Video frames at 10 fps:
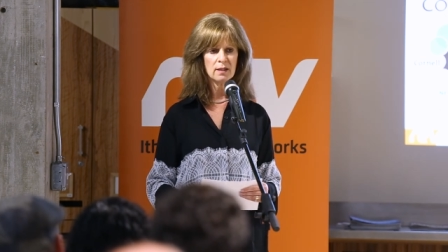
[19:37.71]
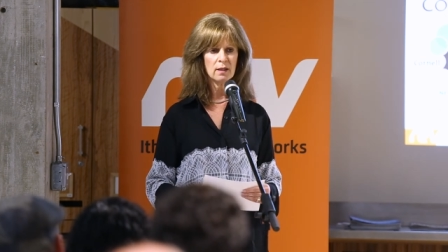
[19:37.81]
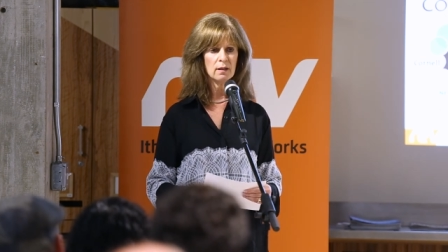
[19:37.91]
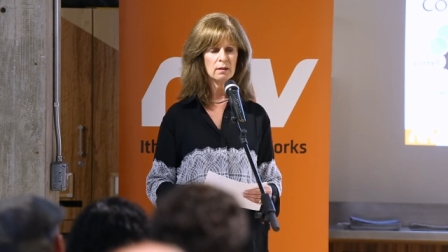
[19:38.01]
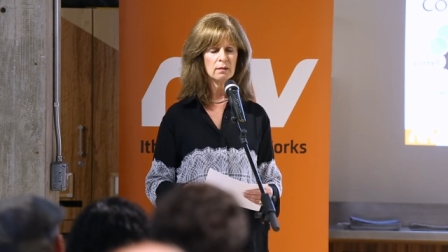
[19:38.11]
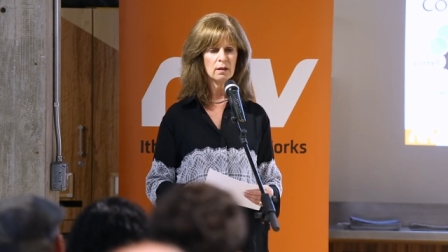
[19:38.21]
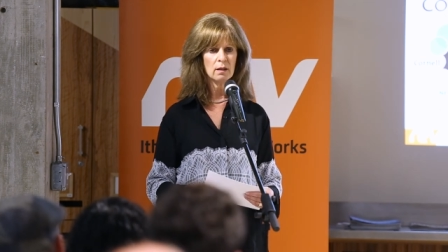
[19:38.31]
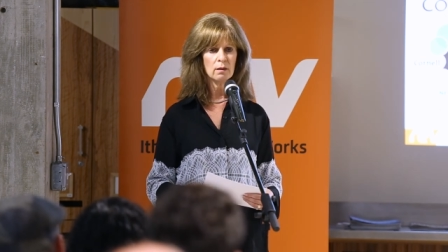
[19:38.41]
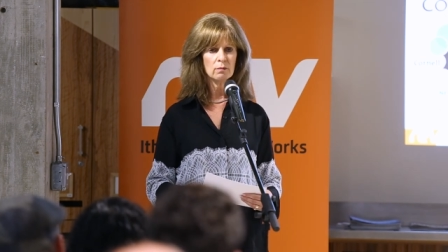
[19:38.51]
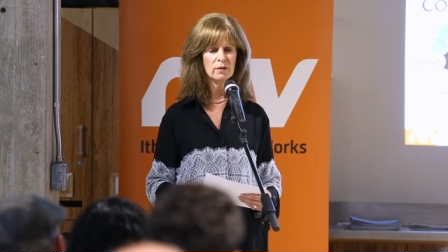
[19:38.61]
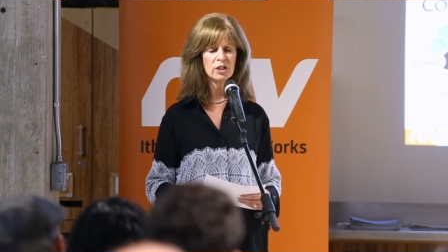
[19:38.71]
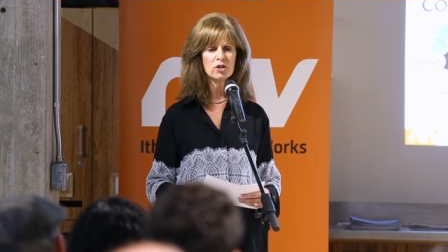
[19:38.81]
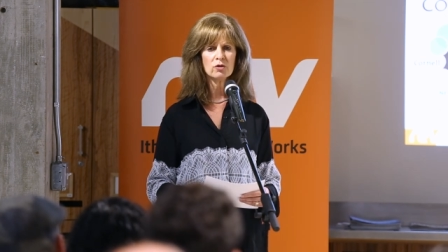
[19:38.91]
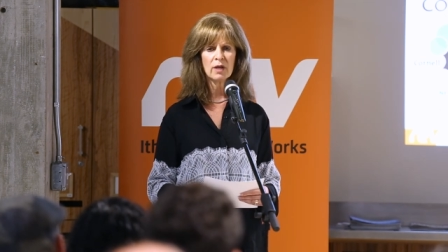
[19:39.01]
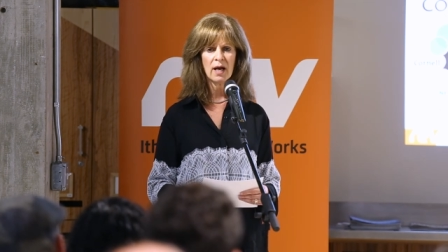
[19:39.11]
The, the
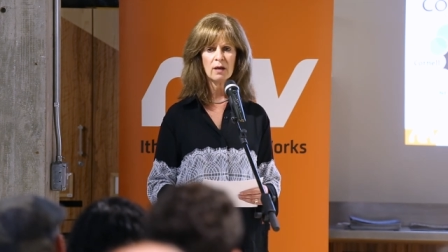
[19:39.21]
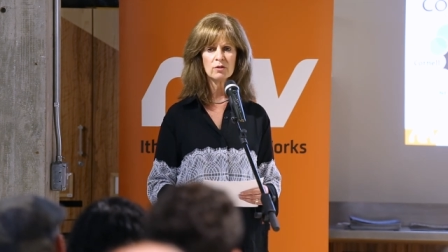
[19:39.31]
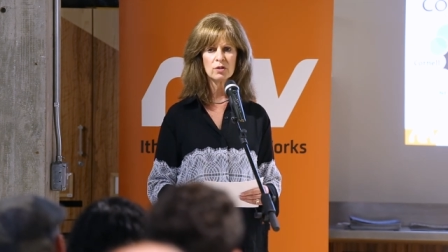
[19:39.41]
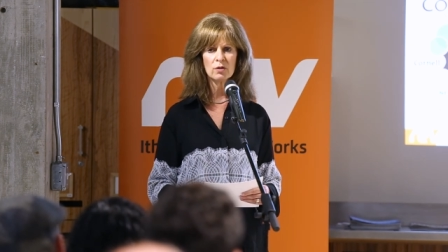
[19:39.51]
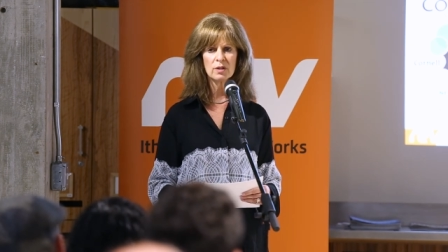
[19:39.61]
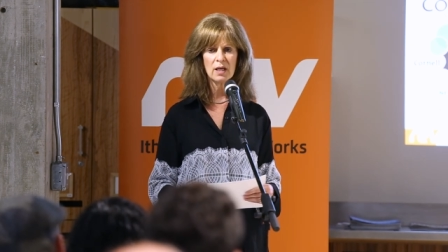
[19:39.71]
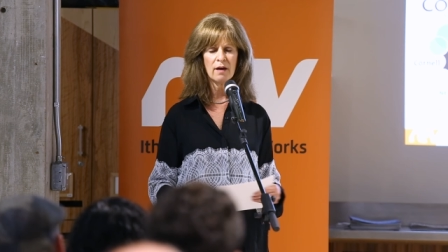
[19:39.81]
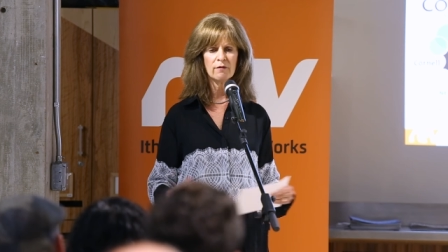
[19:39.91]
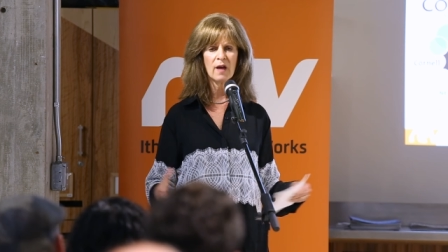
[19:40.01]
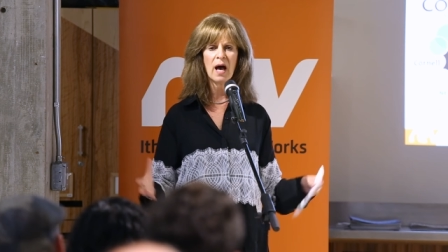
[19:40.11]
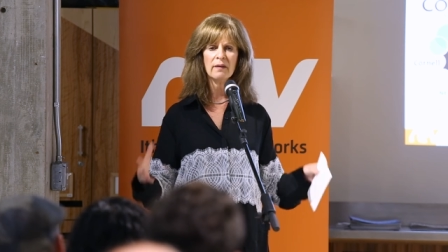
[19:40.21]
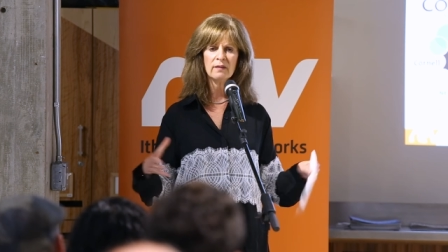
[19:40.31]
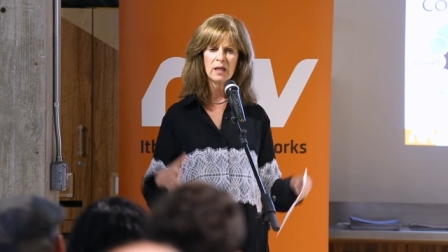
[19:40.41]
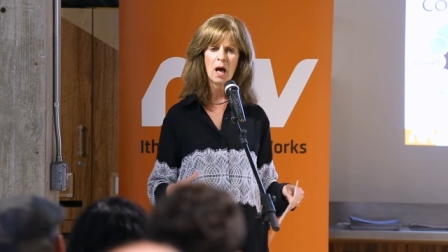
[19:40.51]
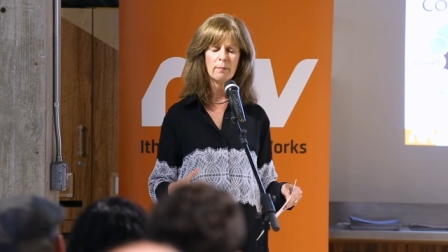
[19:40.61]
regional councils have
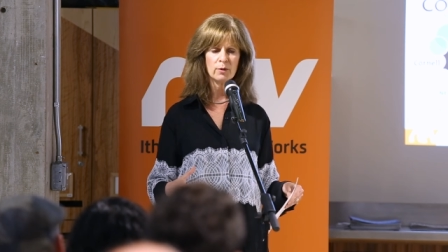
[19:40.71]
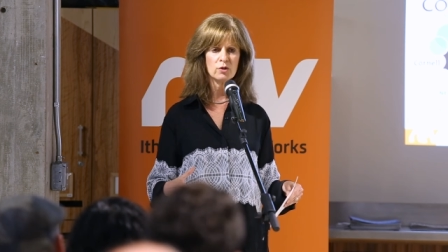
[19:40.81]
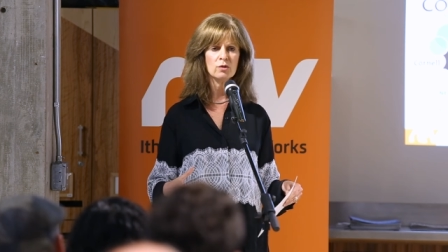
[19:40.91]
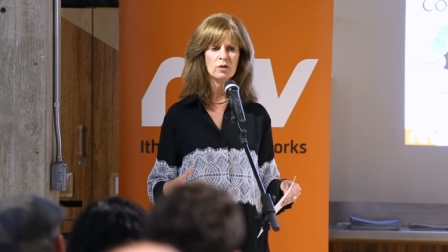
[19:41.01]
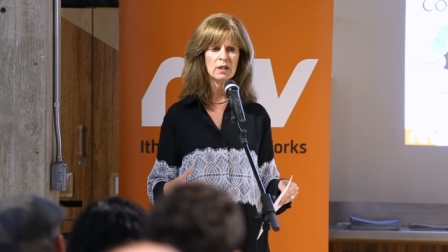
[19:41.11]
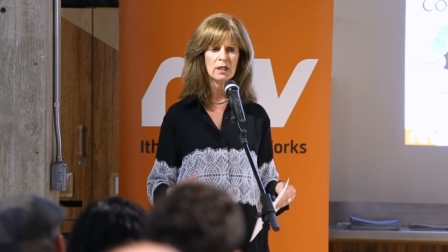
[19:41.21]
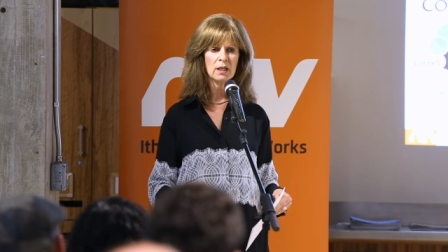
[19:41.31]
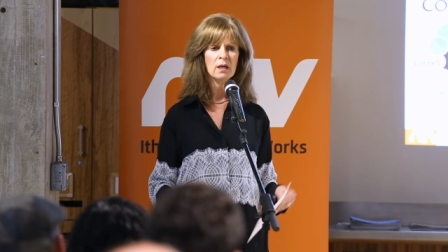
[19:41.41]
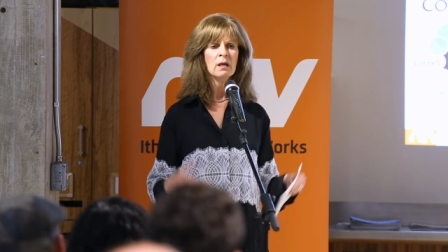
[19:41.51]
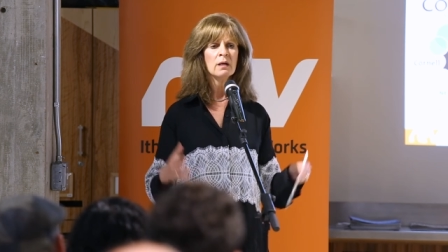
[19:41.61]
gotten the opportunity